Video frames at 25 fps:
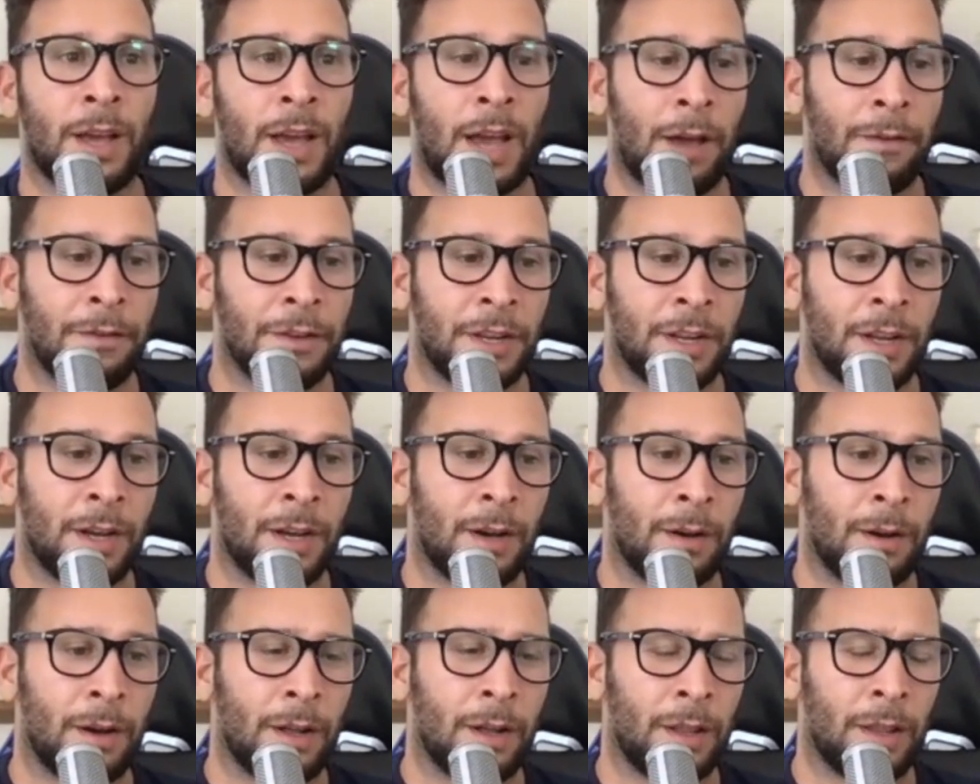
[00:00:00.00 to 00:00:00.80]
having
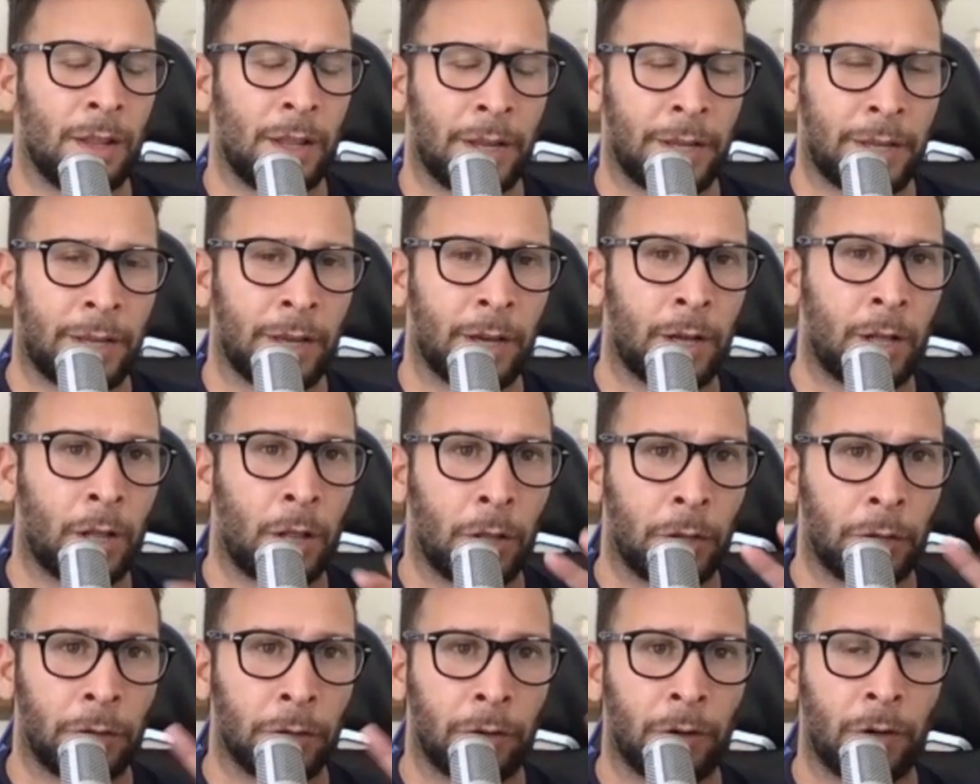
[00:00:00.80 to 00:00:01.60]
a
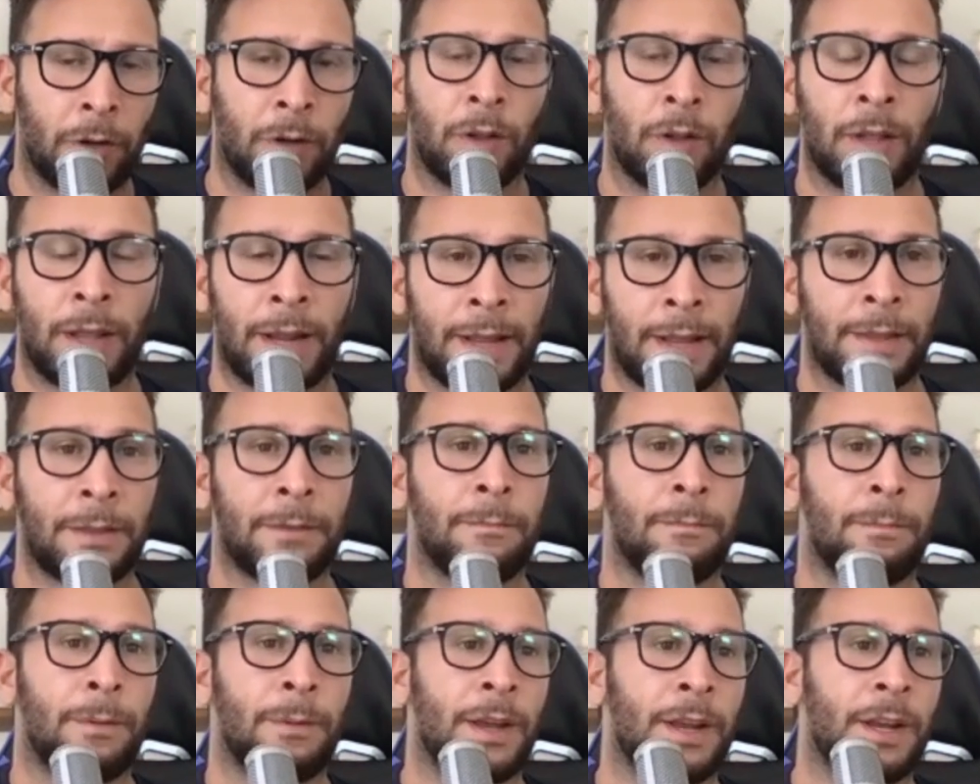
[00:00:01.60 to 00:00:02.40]
clearer
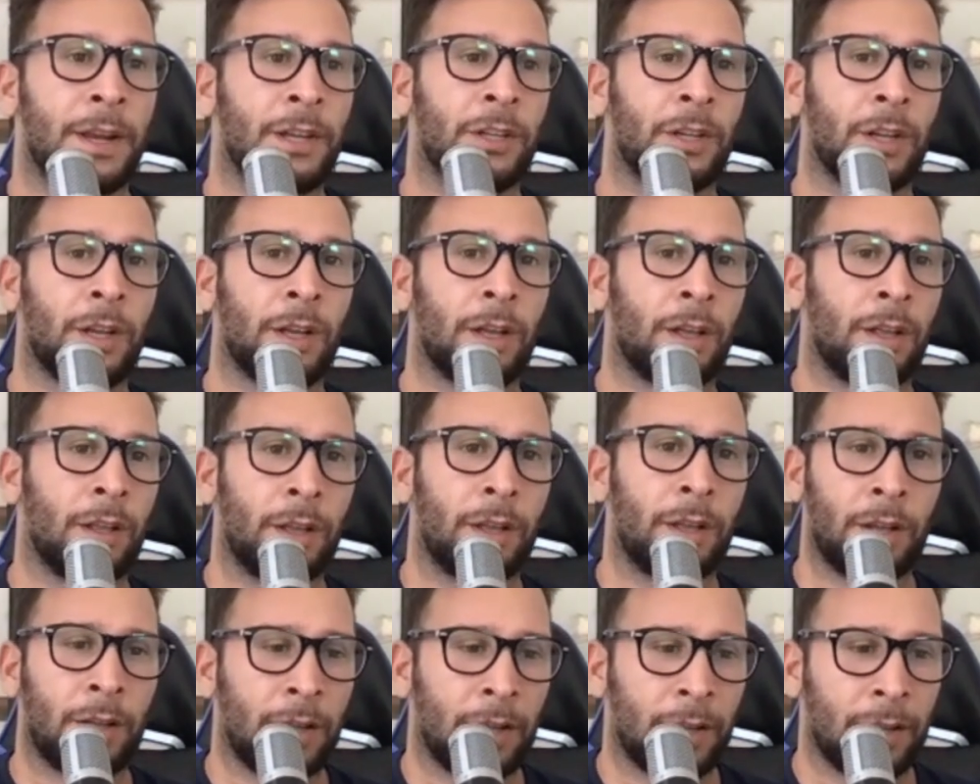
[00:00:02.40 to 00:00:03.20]
landing page,
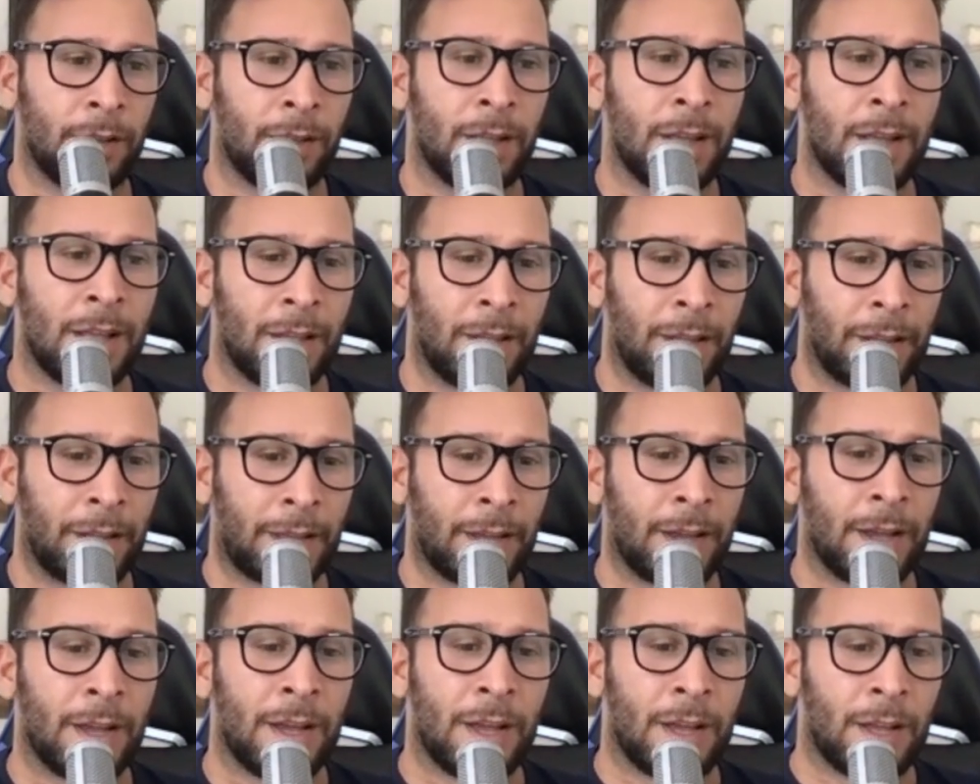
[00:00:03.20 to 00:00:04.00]

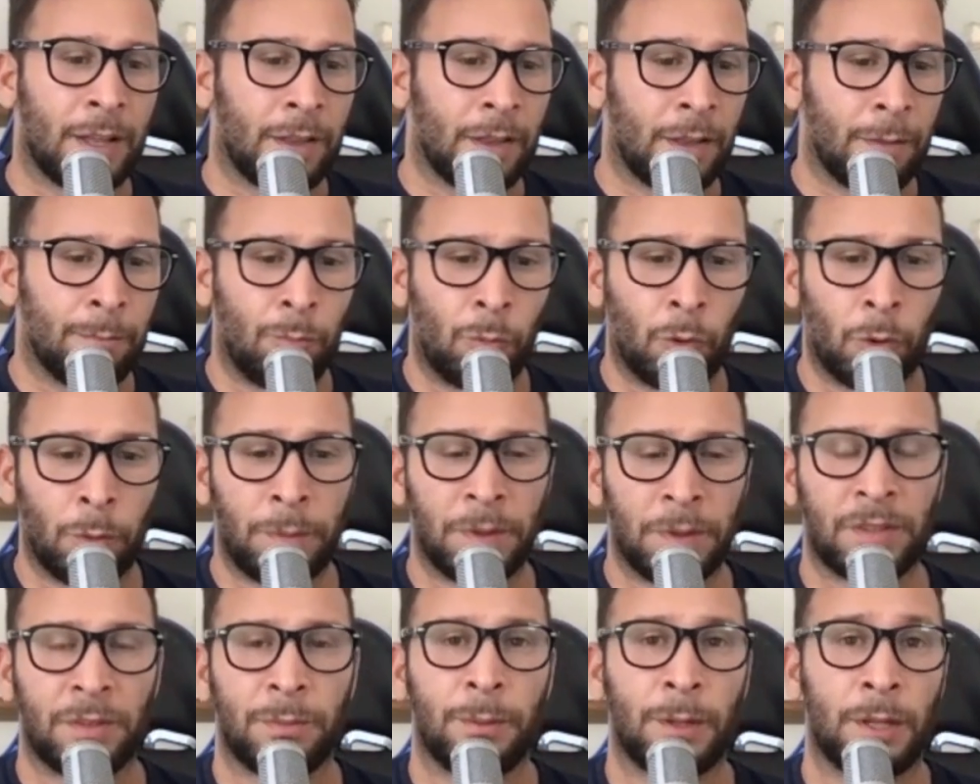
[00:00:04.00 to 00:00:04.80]
like more
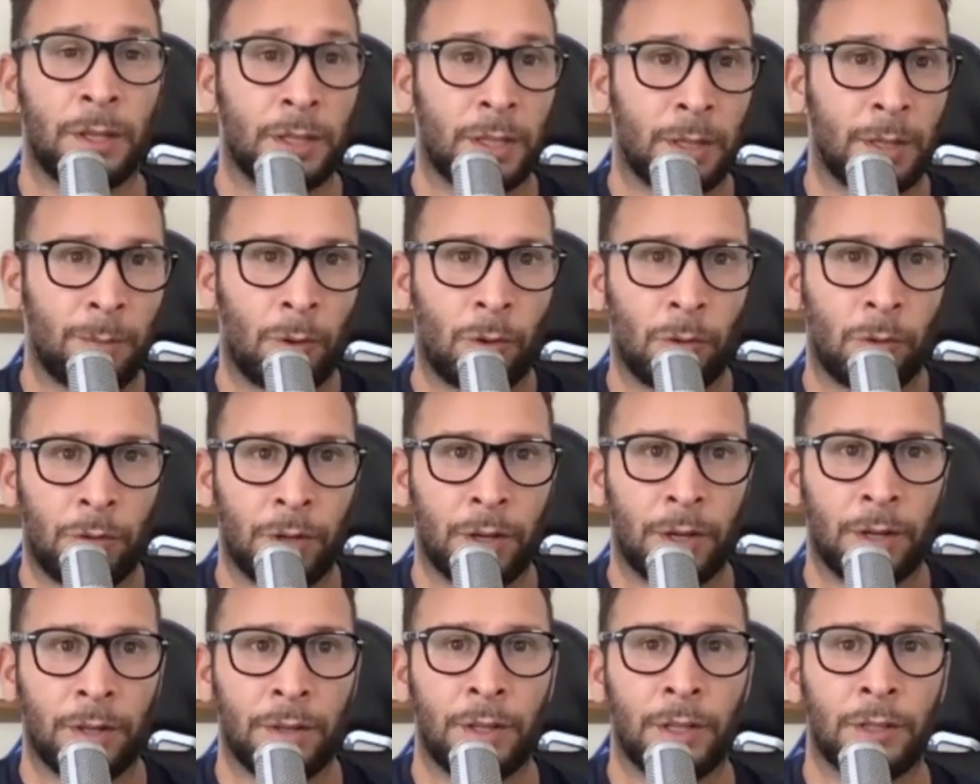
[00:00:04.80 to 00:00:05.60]
visibility about
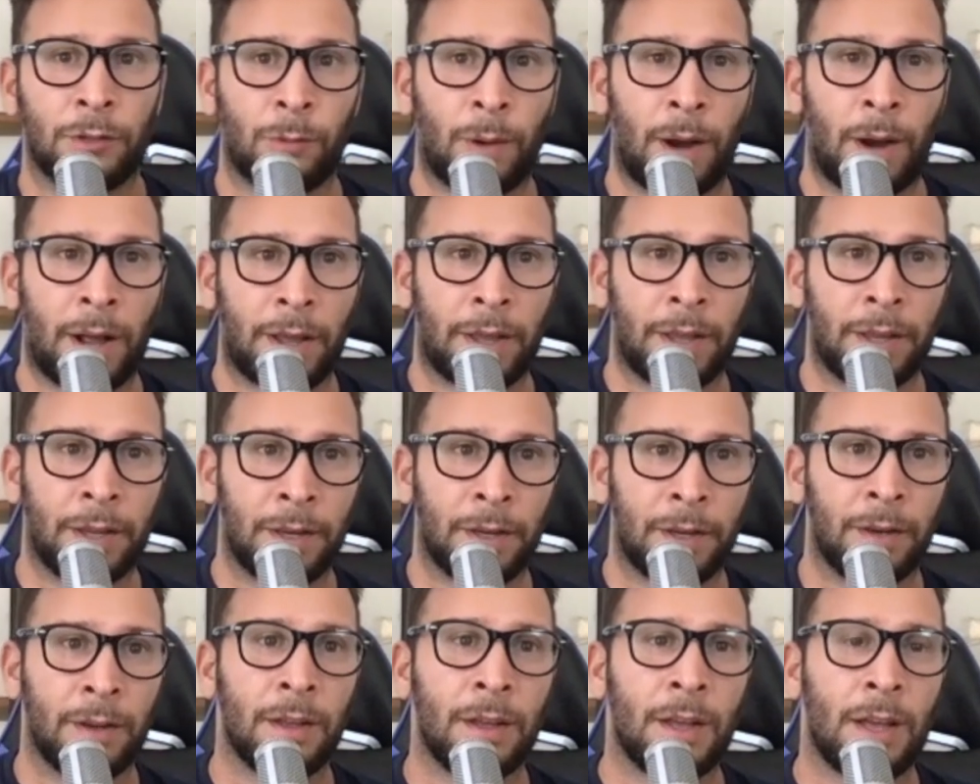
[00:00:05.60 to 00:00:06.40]
the
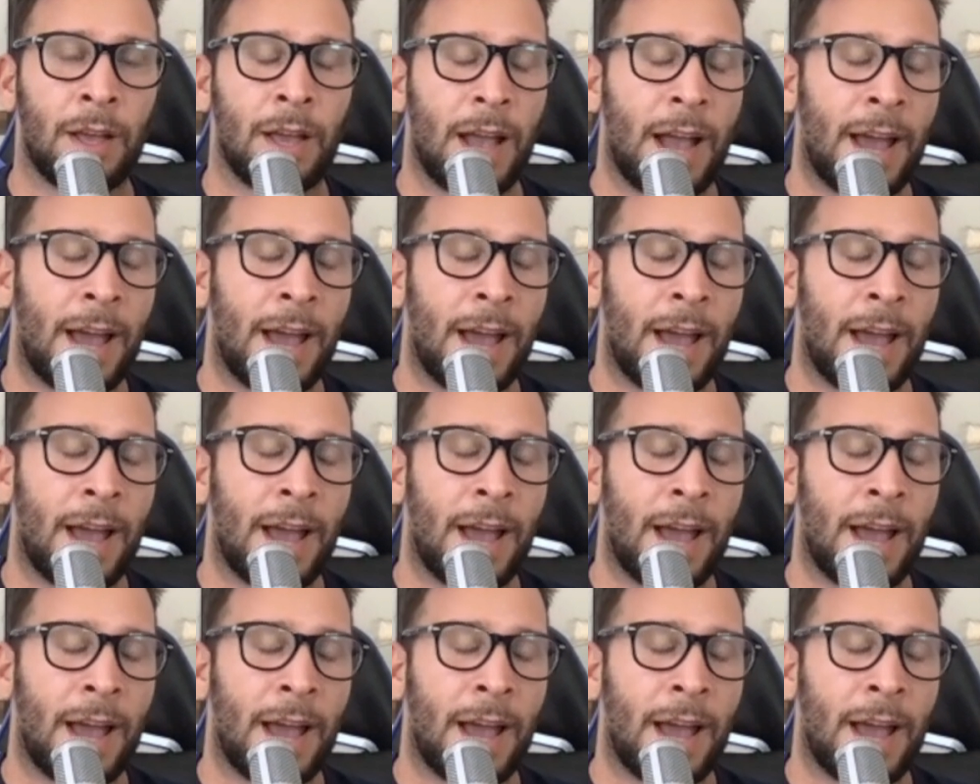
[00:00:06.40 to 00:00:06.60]
tracking.